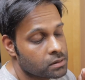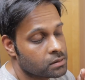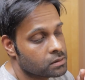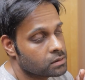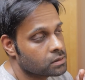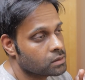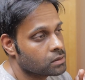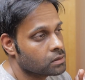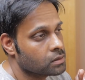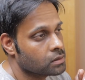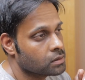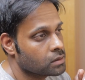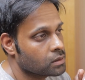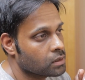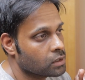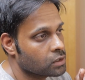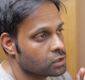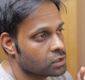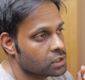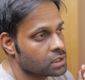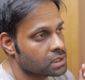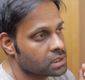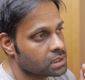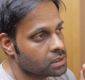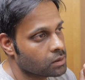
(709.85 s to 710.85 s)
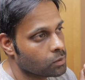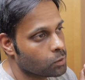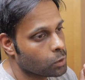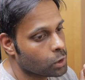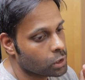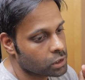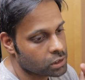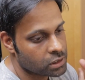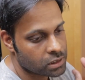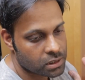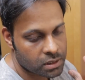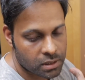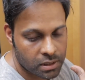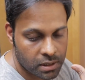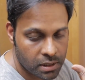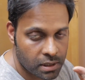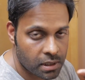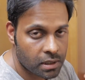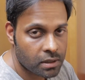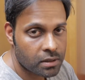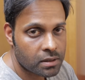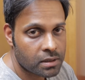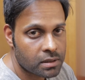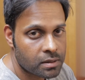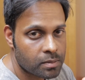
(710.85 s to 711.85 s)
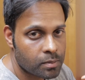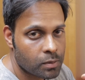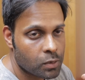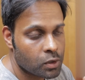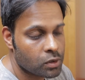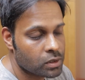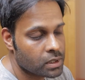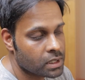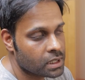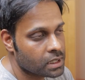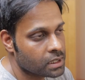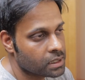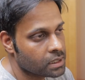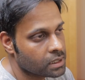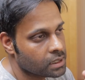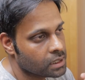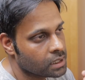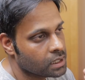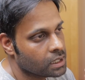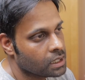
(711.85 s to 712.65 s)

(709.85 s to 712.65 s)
So not just a watch, you know, it's more than